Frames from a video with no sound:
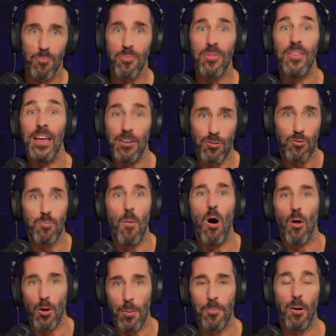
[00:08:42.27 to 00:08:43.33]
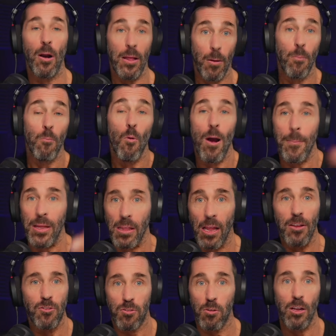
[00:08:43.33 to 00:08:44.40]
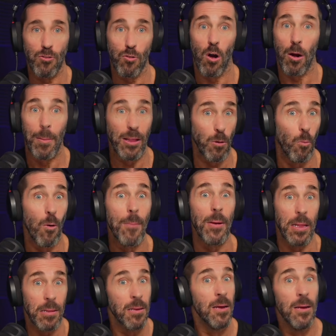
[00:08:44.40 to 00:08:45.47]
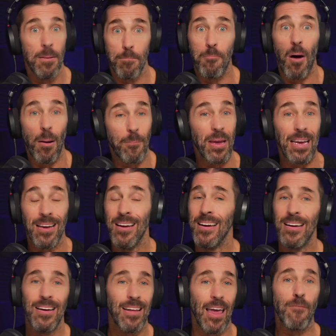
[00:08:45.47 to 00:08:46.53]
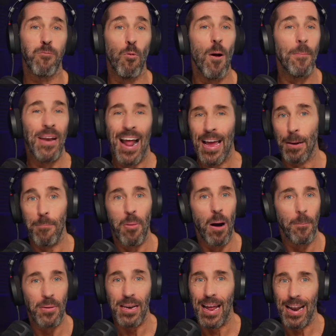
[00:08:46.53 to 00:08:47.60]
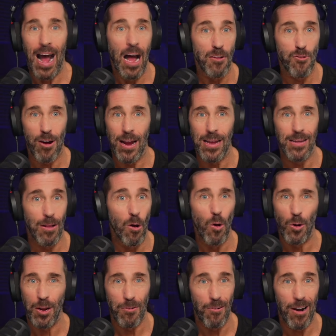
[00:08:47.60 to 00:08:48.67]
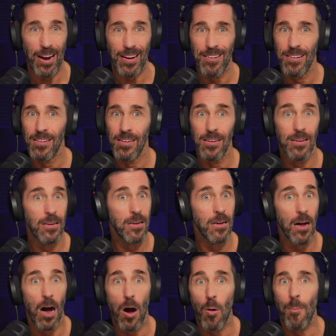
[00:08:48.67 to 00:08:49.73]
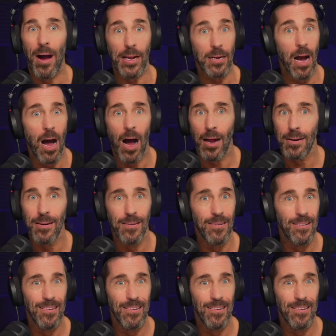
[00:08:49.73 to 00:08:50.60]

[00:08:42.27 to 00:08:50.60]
this smaller and women? Let's talk about the women bumping. If women had a bump in that Andre and Hogan ring, oh my God,